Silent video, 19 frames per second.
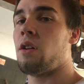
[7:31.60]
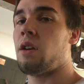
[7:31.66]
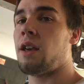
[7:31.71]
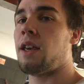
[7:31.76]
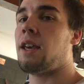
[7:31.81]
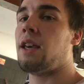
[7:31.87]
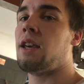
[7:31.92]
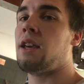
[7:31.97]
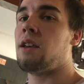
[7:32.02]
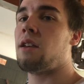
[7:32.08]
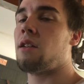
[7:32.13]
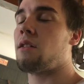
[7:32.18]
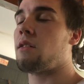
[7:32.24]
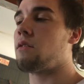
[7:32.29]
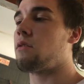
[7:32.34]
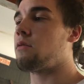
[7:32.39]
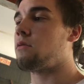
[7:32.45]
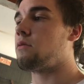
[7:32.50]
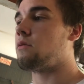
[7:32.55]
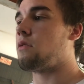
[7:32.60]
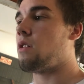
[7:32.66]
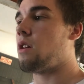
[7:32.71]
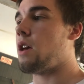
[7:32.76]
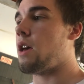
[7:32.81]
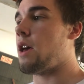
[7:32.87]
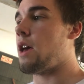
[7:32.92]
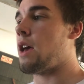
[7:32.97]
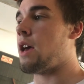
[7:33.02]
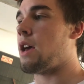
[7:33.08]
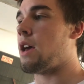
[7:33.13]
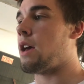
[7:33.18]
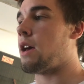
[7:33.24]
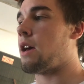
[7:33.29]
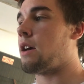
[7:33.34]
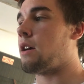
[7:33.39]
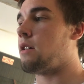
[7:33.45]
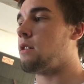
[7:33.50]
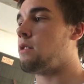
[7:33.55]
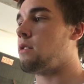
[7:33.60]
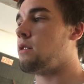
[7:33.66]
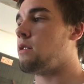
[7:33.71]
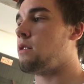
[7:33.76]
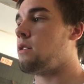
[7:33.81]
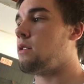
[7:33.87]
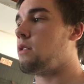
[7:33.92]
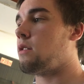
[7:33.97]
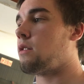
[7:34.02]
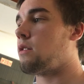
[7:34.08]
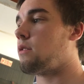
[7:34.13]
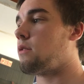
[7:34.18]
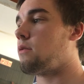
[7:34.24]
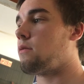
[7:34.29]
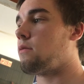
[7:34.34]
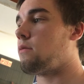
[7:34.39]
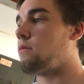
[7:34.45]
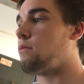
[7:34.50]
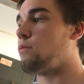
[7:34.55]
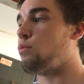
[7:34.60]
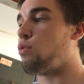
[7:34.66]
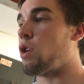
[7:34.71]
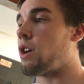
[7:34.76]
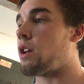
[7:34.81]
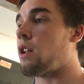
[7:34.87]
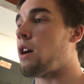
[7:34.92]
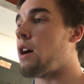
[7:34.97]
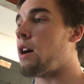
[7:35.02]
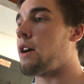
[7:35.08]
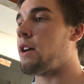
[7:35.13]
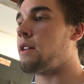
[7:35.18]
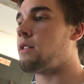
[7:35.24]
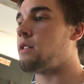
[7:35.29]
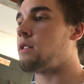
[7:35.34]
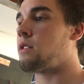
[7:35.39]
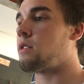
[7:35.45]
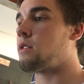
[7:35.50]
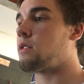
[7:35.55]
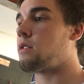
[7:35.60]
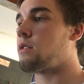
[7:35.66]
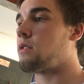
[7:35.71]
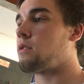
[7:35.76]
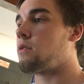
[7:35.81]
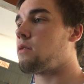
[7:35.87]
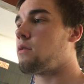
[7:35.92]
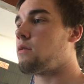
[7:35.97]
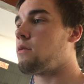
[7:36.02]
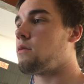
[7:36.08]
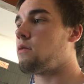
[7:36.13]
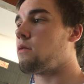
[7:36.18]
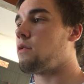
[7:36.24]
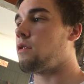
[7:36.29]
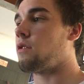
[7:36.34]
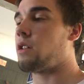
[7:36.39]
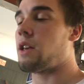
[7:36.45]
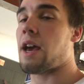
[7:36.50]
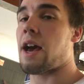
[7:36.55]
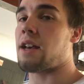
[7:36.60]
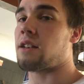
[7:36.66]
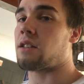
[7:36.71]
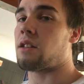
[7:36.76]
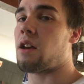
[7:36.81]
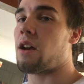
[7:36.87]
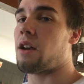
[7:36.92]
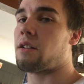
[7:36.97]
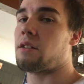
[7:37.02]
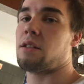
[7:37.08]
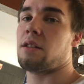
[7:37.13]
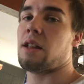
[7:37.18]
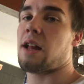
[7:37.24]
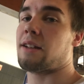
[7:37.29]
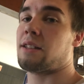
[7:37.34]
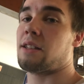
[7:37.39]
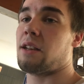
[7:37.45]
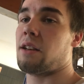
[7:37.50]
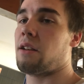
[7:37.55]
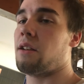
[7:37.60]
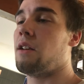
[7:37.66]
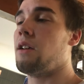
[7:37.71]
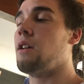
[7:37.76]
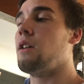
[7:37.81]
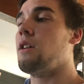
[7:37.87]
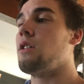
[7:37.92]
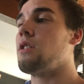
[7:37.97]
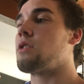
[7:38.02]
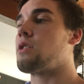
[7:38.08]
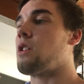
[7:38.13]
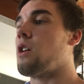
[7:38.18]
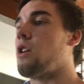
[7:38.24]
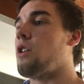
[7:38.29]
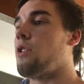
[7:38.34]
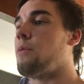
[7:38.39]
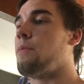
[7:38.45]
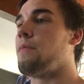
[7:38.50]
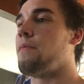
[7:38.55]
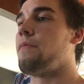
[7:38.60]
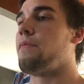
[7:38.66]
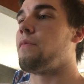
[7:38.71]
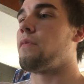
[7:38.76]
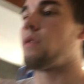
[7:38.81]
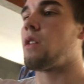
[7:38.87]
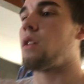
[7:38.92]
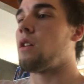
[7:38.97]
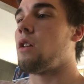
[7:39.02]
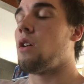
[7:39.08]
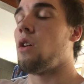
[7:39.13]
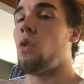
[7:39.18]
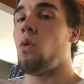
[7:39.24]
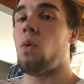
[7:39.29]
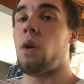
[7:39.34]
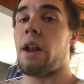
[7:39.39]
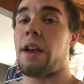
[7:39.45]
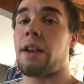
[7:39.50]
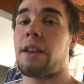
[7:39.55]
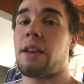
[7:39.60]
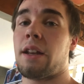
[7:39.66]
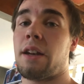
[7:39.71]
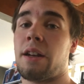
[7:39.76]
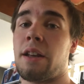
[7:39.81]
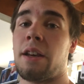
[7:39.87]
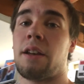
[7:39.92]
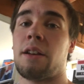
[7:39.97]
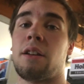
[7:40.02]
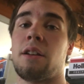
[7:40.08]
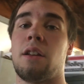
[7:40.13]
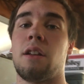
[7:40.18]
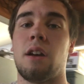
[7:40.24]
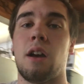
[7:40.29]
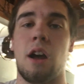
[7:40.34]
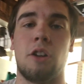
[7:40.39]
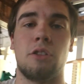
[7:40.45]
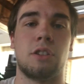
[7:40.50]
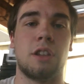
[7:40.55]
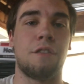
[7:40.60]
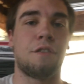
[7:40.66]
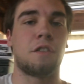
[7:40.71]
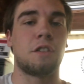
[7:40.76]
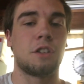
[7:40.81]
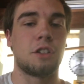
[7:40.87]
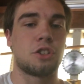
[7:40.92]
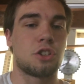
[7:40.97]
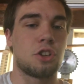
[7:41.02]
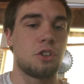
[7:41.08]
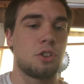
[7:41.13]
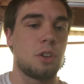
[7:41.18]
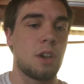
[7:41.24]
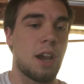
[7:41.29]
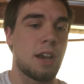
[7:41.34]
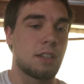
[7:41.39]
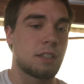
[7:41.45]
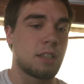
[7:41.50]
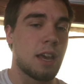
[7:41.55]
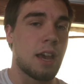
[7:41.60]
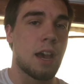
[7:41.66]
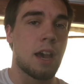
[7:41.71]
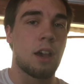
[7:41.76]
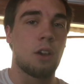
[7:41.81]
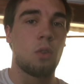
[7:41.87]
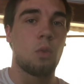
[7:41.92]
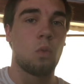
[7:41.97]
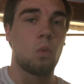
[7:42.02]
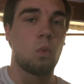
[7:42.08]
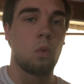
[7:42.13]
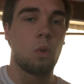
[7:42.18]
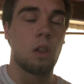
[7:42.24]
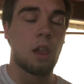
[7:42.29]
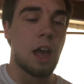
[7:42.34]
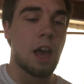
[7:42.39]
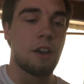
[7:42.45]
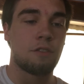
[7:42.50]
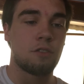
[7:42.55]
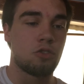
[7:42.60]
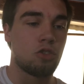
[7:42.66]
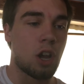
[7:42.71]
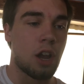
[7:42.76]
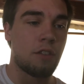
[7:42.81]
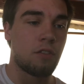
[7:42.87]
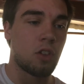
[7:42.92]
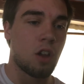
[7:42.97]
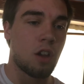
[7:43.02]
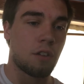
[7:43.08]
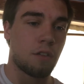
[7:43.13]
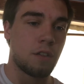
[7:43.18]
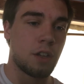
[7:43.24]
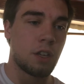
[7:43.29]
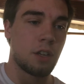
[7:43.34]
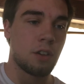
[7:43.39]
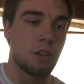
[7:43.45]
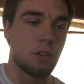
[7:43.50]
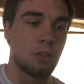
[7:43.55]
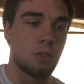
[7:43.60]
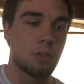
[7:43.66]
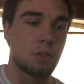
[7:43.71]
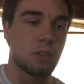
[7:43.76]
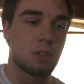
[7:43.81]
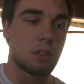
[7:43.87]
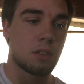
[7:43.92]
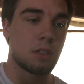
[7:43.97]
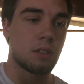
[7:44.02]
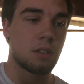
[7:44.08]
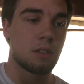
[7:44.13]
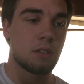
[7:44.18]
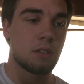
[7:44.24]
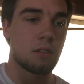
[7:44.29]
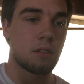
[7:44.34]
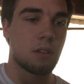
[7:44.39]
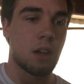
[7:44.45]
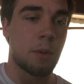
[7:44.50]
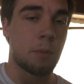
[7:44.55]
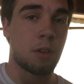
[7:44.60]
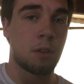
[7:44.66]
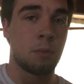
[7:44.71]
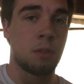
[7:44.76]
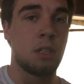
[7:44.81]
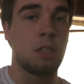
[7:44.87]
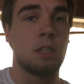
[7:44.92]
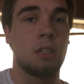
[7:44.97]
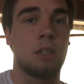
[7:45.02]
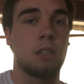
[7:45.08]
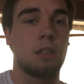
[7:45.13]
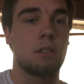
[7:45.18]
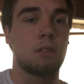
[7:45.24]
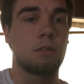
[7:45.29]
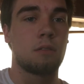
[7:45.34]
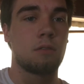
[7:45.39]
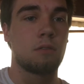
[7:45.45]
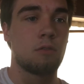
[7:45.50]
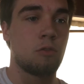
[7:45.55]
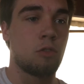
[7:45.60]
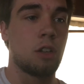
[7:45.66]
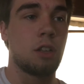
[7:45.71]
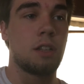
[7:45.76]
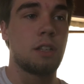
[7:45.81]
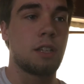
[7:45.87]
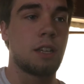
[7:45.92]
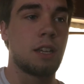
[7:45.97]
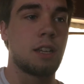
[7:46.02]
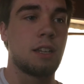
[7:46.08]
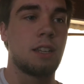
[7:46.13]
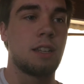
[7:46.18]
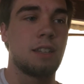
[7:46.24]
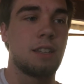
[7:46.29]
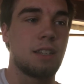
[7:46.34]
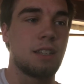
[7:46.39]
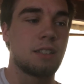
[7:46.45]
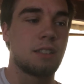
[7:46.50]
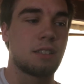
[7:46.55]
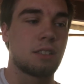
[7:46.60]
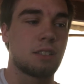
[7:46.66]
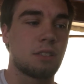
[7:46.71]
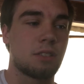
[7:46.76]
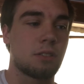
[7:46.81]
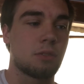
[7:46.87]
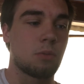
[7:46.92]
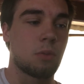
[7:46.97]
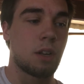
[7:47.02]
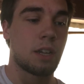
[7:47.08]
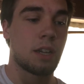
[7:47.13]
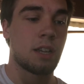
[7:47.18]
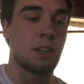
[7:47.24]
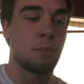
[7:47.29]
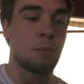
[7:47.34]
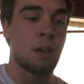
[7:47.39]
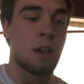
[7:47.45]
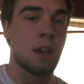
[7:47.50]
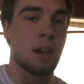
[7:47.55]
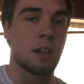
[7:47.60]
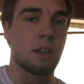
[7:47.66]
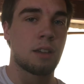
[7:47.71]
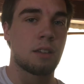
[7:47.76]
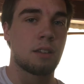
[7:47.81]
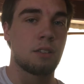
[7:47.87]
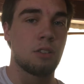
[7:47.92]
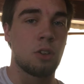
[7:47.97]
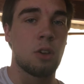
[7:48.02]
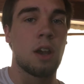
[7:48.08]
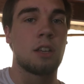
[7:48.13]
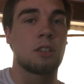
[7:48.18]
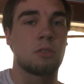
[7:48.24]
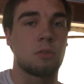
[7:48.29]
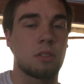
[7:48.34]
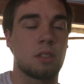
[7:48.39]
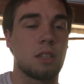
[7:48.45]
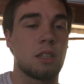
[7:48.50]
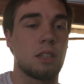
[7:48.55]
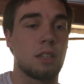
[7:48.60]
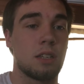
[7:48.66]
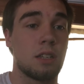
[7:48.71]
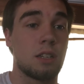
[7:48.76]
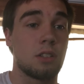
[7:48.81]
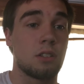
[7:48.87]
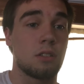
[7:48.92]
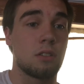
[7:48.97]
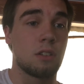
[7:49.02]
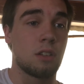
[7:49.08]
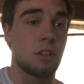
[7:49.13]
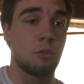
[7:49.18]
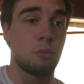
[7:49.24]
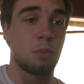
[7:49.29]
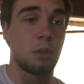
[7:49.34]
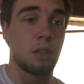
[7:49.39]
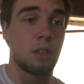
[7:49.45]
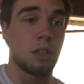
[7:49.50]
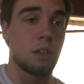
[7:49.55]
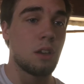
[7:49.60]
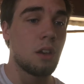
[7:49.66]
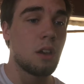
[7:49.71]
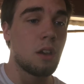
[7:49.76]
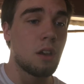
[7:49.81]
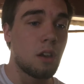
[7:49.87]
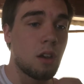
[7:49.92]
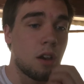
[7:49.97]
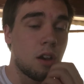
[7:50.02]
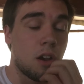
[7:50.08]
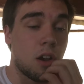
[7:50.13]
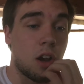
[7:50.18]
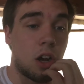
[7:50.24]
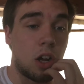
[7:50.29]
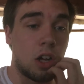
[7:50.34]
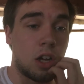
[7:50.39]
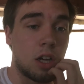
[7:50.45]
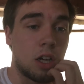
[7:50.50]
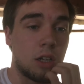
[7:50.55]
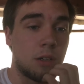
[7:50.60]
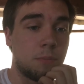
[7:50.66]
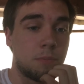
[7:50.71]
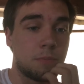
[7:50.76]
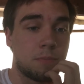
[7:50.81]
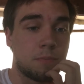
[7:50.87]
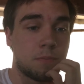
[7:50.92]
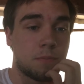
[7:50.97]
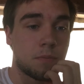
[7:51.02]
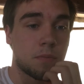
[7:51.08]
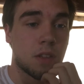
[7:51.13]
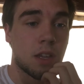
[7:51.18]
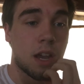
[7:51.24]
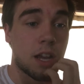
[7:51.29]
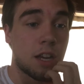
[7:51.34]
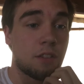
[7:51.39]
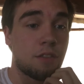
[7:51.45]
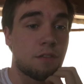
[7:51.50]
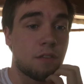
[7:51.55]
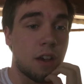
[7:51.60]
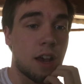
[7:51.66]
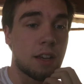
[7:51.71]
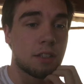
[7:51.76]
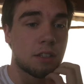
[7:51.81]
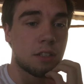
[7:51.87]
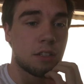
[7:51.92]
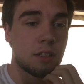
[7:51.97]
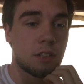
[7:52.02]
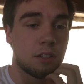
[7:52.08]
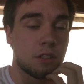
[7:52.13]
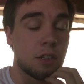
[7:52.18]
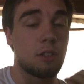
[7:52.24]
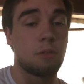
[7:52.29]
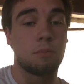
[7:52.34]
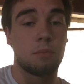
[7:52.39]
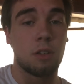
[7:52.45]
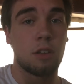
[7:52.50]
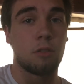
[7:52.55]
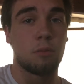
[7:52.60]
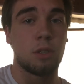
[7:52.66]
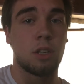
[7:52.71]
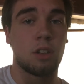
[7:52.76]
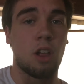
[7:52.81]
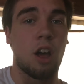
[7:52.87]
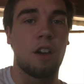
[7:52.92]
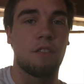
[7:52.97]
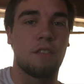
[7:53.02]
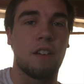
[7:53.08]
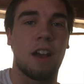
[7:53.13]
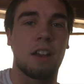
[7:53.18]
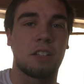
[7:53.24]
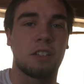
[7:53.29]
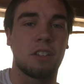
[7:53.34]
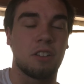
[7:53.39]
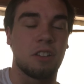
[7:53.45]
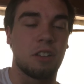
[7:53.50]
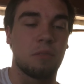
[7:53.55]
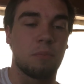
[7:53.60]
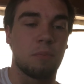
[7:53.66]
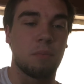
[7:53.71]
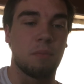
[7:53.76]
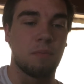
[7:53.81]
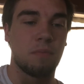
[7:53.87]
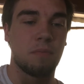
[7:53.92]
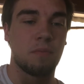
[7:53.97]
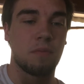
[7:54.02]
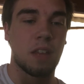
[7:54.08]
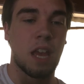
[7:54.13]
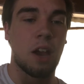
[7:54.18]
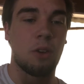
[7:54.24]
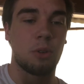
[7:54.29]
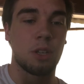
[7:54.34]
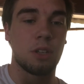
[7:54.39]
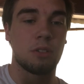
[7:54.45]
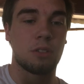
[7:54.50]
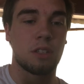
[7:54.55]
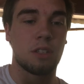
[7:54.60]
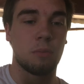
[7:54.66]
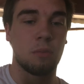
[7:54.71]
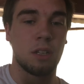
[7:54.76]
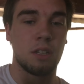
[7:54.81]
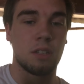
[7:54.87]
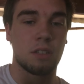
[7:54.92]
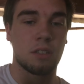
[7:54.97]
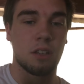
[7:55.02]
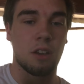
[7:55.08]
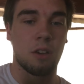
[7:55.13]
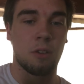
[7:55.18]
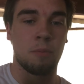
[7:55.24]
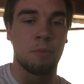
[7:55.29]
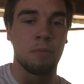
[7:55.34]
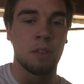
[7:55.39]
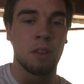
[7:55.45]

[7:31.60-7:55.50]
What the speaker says: heat and brake lines, gas lines, and that's it. So when I get it in, I'll definitely show you guys that. We'll have drive along videos. I'm going to be really getting in this when I get it back. You guys will see. It'll be kind of faster. It'll be a lot faster than how it used to be. So